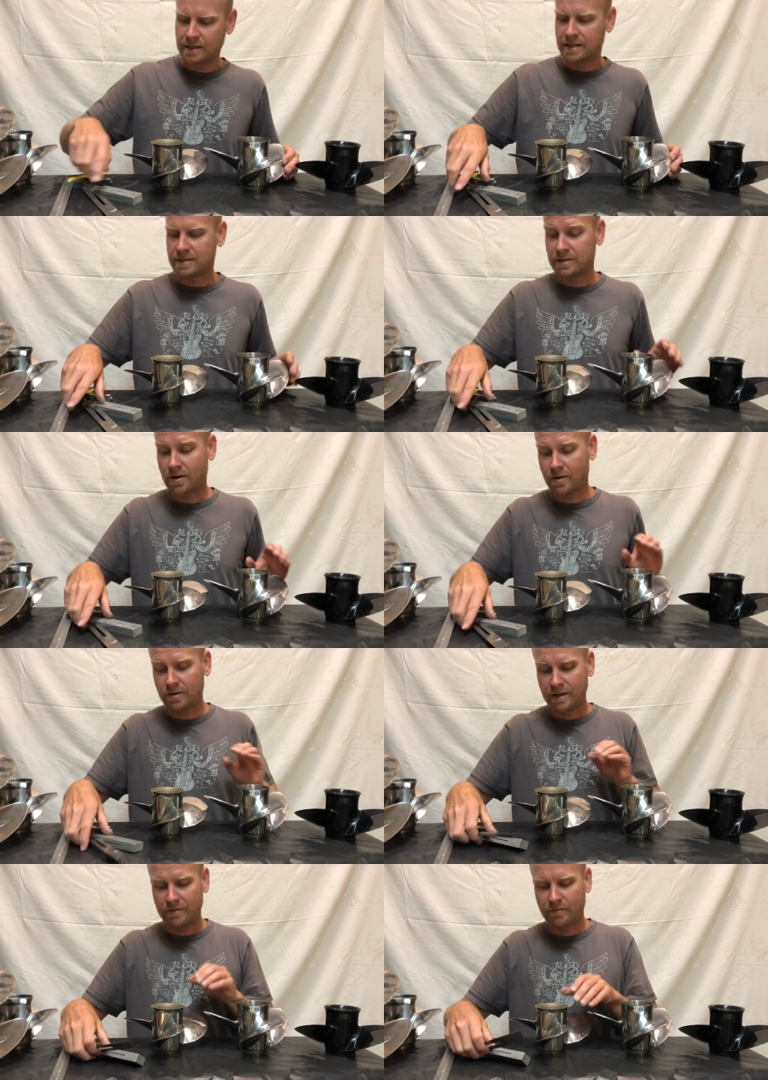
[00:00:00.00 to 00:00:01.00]
So
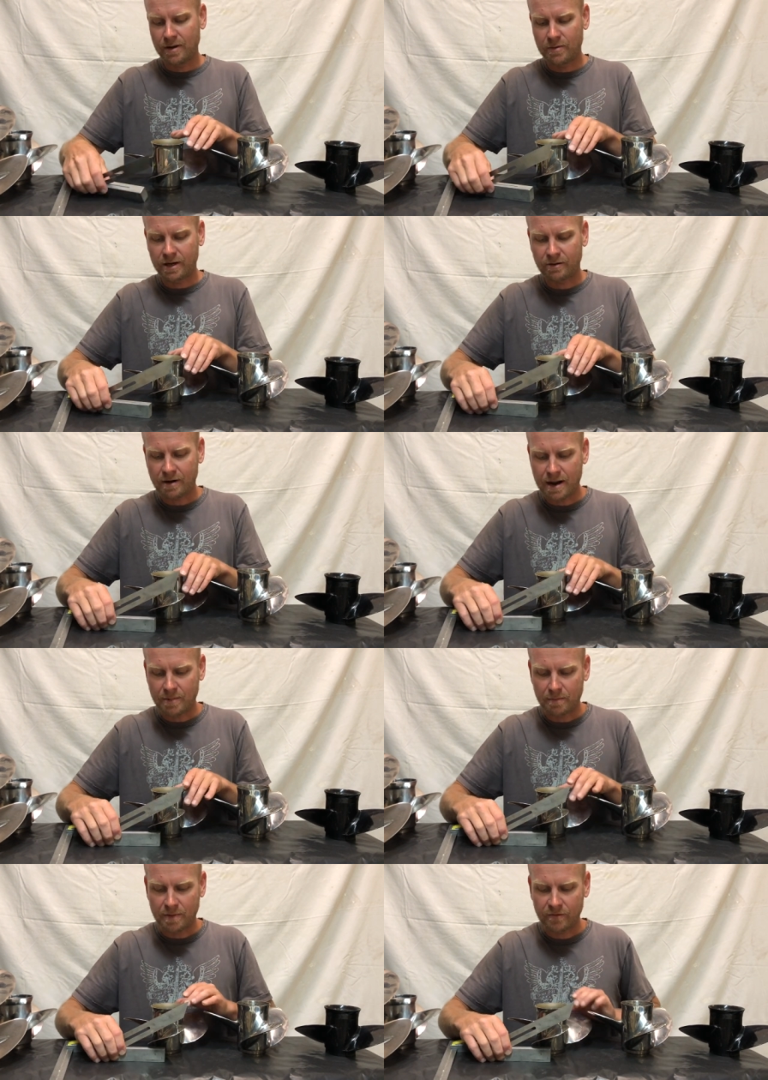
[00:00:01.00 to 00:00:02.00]
if we were to grab a
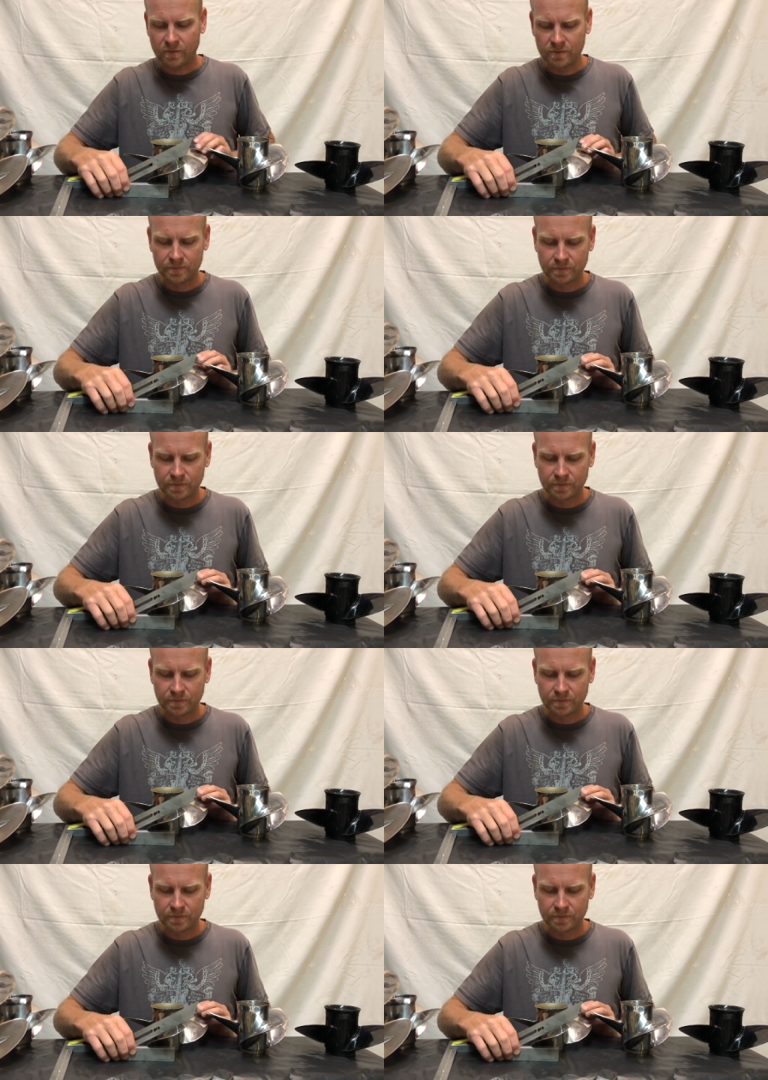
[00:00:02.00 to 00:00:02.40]
bevel,